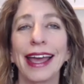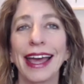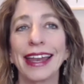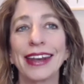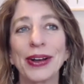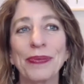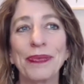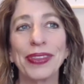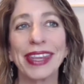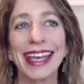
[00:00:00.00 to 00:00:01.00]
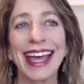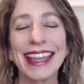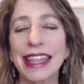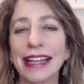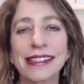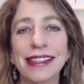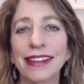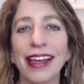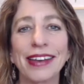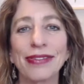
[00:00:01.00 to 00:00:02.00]
And that's
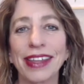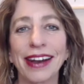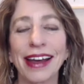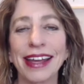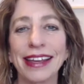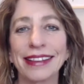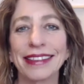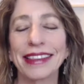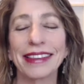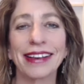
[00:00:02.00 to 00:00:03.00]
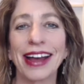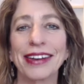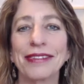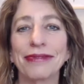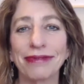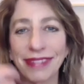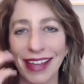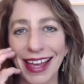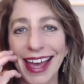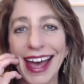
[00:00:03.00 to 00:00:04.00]
the life that I kind of
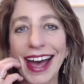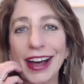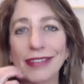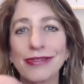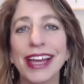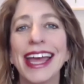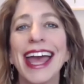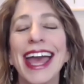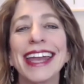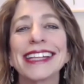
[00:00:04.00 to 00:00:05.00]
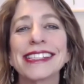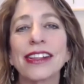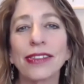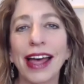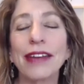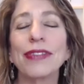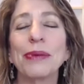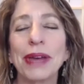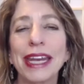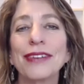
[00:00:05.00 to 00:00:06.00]
have. And it's the life
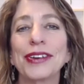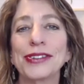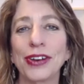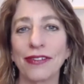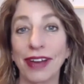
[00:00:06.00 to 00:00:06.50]
that many of us are